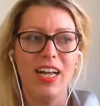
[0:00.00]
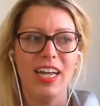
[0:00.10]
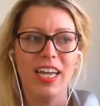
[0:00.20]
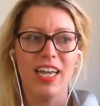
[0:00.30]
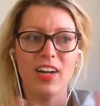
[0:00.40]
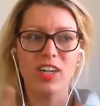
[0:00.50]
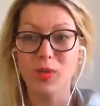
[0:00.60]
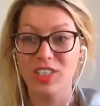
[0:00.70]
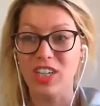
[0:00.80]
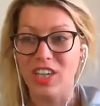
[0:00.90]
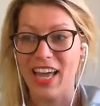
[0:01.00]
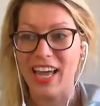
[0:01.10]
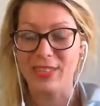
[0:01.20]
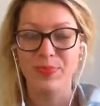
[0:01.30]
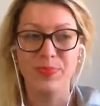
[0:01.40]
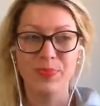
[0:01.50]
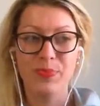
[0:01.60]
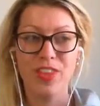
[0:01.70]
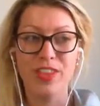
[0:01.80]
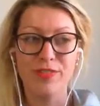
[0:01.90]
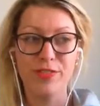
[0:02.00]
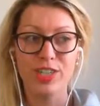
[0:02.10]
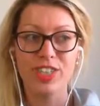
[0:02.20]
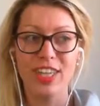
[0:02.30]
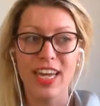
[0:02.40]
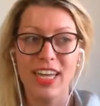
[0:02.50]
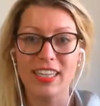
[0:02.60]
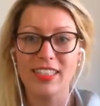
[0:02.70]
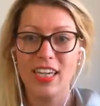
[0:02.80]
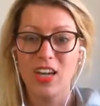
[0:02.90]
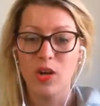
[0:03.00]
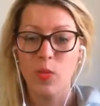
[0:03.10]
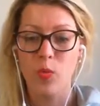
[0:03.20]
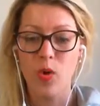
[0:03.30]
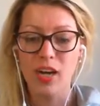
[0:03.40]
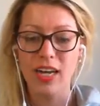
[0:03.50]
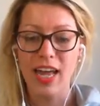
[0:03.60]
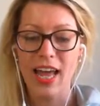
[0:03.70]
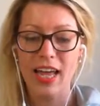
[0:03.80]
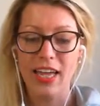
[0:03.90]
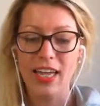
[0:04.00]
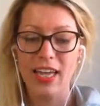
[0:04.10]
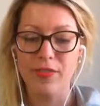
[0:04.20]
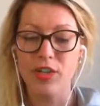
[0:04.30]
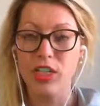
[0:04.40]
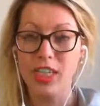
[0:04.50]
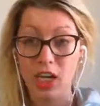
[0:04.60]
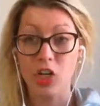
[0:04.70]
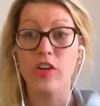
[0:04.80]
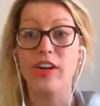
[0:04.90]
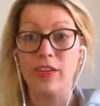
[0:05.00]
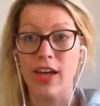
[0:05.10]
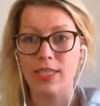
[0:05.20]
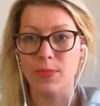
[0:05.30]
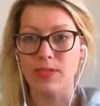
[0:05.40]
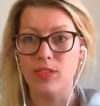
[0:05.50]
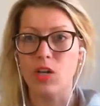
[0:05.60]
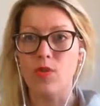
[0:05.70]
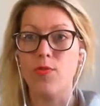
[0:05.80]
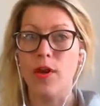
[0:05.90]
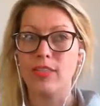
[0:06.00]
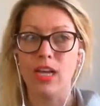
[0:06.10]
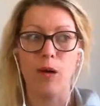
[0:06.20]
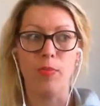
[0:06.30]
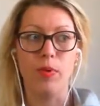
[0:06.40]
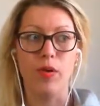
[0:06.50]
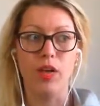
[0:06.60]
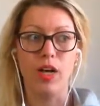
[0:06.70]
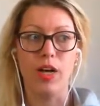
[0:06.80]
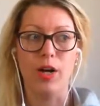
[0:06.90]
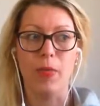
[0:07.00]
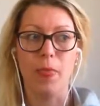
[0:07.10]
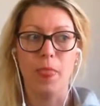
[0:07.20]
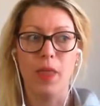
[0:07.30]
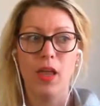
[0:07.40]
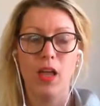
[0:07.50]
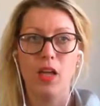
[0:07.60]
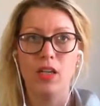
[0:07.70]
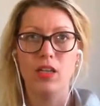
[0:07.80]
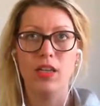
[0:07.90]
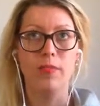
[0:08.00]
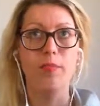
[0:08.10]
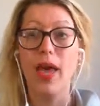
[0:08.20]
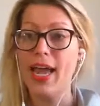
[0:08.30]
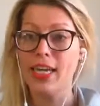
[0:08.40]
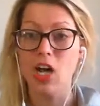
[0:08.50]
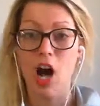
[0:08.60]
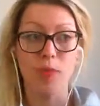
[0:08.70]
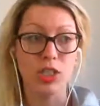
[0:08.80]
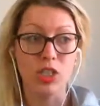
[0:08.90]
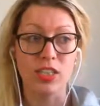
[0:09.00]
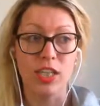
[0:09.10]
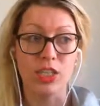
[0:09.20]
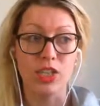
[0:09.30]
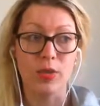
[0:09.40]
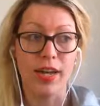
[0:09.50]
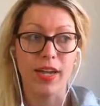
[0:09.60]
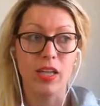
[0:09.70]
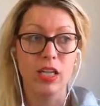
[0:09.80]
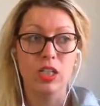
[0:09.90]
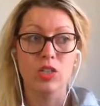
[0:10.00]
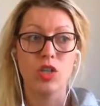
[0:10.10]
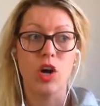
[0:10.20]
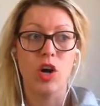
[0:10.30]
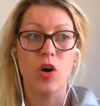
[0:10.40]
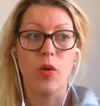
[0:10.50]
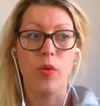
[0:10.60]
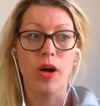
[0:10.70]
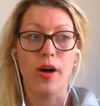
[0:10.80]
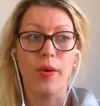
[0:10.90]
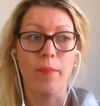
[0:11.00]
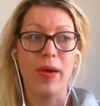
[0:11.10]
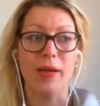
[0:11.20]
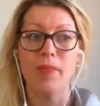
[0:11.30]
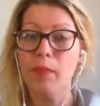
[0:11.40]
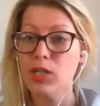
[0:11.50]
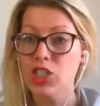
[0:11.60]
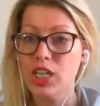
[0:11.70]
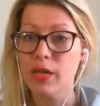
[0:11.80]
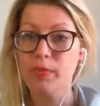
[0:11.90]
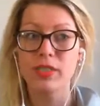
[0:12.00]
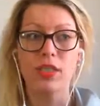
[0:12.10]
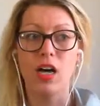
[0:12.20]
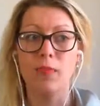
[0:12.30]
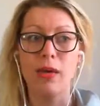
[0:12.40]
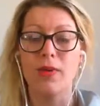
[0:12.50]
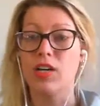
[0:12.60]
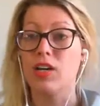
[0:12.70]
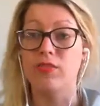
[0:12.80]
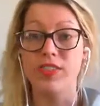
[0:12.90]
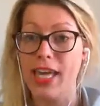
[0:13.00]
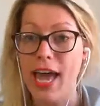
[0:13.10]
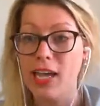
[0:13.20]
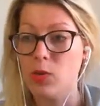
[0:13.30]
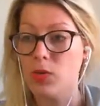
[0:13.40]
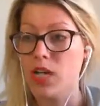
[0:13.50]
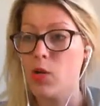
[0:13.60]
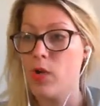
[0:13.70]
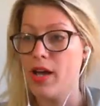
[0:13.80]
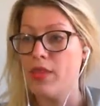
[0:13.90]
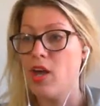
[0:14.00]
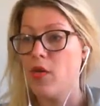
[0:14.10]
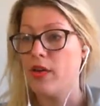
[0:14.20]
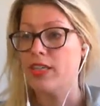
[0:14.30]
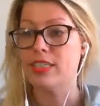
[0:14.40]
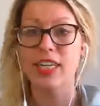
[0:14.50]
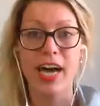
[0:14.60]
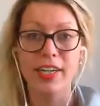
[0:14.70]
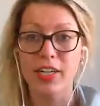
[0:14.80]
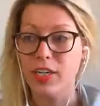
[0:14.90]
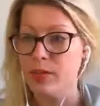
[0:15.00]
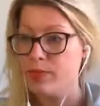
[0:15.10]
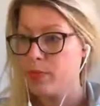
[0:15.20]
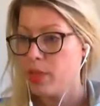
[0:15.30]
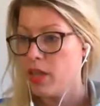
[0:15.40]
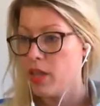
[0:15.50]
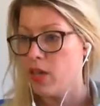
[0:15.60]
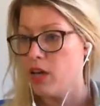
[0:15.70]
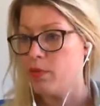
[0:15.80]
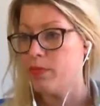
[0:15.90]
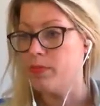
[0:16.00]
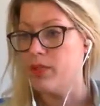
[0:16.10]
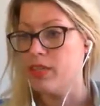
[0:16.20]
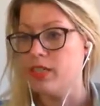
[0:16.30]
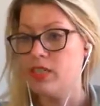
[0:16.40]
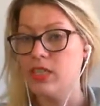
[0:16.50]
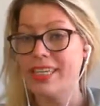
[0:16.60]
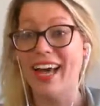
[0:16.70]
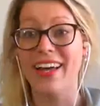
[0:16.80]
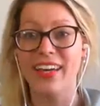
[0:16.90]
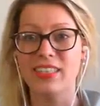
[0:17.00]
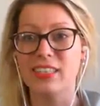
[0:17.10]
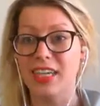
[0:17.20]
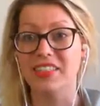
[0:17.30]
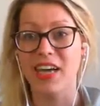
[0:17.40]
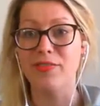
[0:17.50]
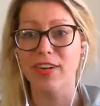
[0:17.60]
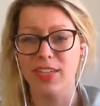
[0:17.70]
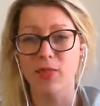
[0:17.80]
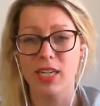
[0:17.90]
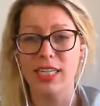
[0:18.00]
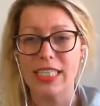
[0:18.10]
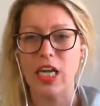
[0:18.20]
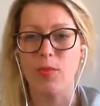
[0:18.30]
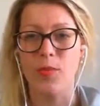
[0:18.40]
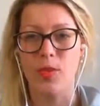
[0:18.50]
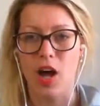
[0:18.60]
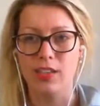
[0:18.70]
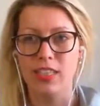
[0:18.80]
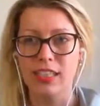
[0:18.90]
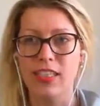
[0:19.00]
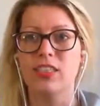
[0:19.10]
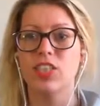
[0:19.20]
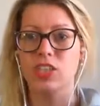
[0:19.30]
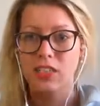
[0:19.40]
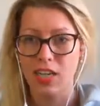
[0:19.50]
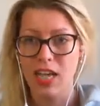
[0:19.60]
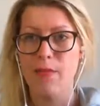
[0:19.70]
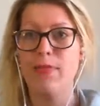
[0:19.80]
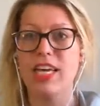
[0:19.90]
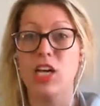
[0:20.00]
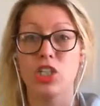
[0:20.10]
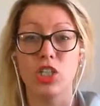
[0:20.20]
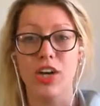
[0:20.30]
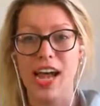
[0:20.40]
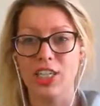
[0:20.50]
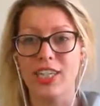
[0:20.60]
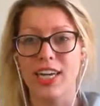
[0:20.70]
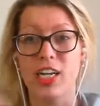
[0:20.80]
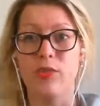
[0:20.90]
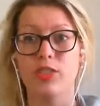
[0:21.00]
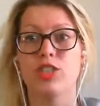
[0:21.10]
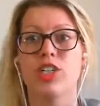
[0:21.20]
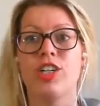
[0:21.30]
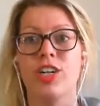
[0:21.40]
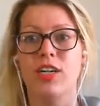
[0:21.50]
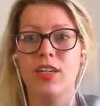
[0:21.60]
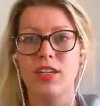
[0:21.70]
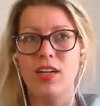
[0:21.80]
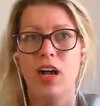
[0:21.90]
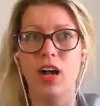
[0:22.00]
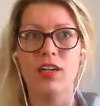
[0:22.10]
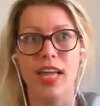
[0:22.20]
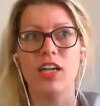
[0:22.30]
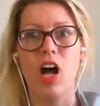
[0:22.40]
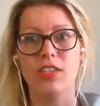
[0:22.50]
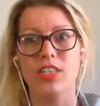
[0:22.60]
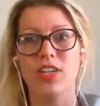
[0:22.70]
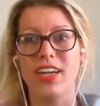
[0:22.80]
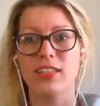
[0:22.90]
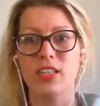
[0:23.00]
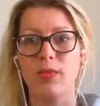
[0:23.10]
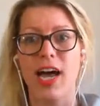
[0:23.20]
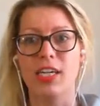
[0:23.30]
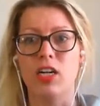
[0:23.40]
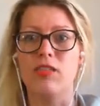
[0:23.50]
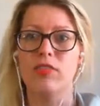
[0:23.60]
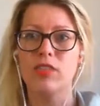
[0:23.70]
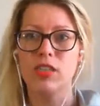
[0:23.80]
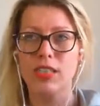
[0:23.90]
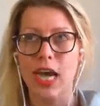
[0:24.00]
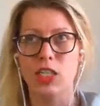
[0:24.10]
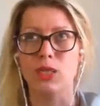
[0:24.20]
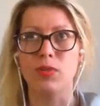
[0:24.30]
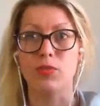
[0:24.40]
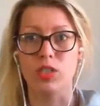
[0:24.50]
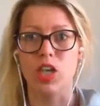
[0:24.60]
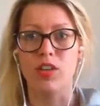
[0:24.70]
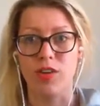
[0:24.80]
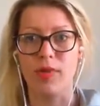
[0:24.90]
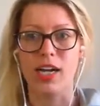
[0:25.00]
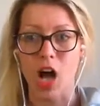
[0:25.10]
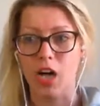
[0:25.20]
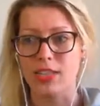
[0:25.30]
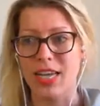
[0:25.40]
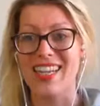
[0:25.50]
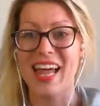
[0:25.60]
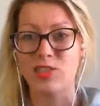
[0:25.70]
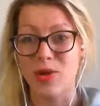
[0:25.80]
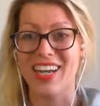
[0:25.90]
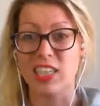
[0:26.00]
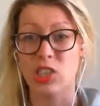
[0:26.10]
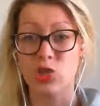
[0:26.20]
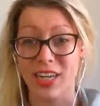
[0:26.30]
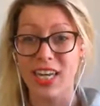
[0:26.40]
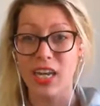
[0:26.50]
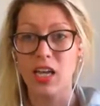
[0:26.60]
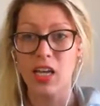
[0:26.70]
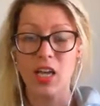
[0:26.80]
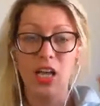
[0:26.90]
Here's what to look at. The first thing is if you're looking at current investments. So for example, paid opportunities that you're doing. So paid memberships, maybe a VA you're working with, or a designer. Yeah, it is. I find it really easy to come up with content. It's just making sure you're actually getting a return on that content. You're getting some kind of tangible result from that content. That's where it gets tricky.